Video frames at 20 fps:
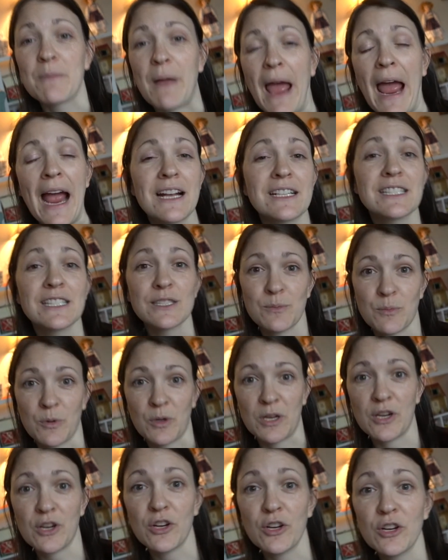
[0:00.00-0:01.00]
access
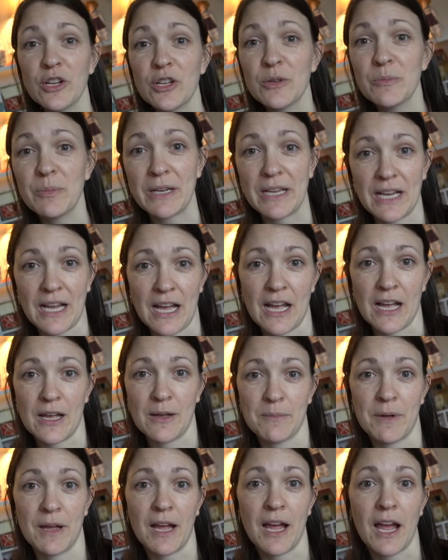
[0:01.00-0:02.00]
point could
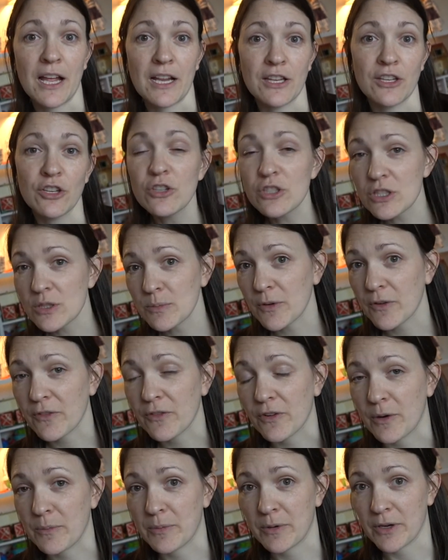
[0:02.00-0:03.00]
become unusable
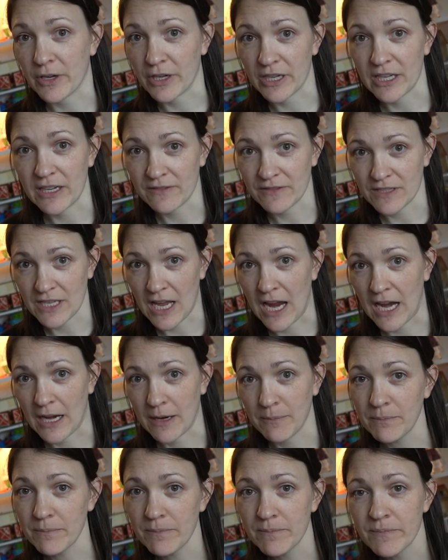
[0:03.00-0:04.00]
for a period of
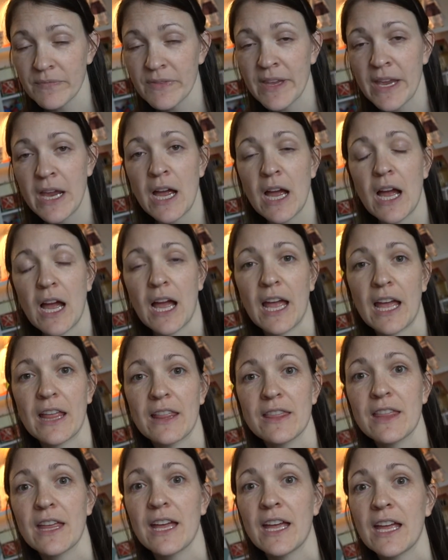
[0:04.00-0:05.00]
time.
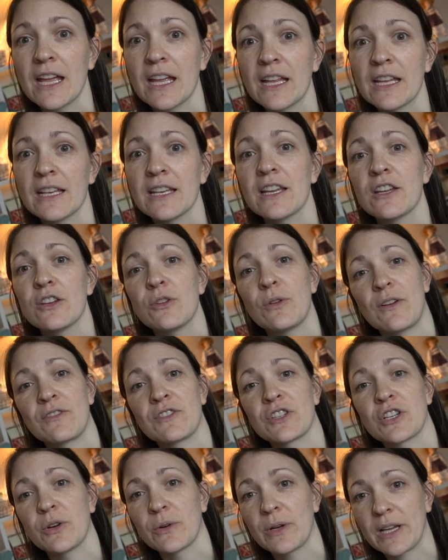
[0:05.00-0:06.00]
And then you have
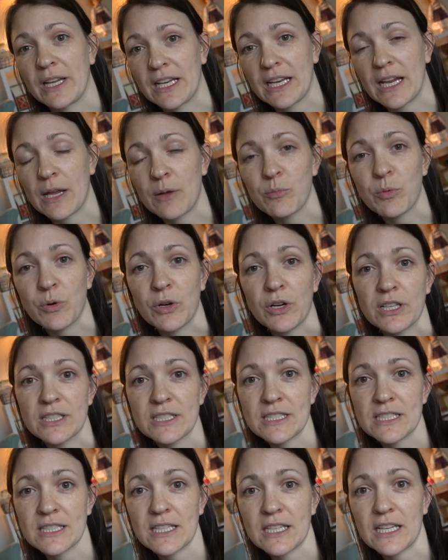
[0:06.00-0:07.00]
to go in and
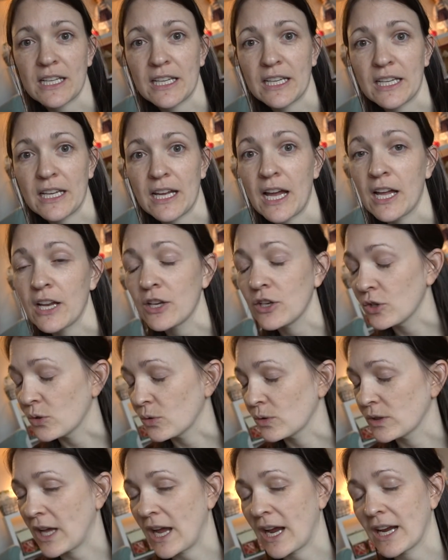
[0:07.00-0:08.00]
put a
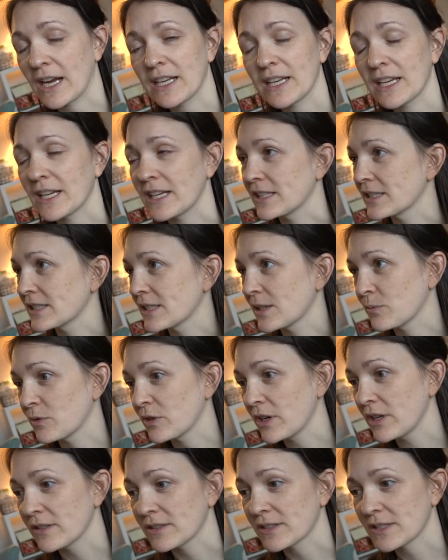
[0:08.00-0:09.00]
new line in
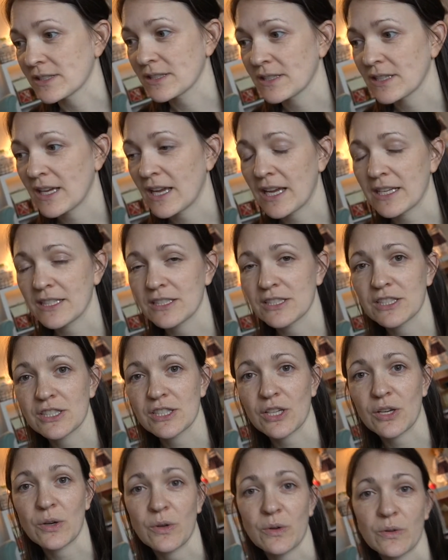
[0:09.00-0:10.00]
somewhere else. And
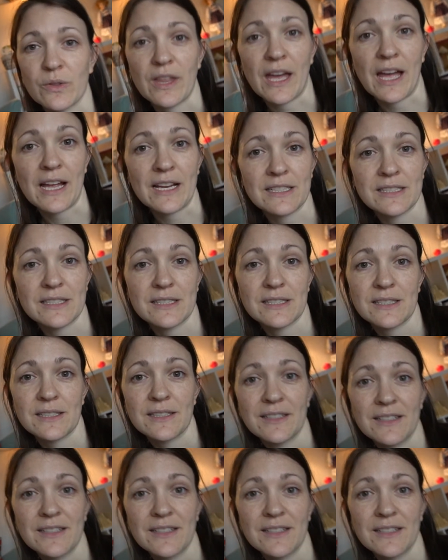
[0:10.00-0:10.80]
so that's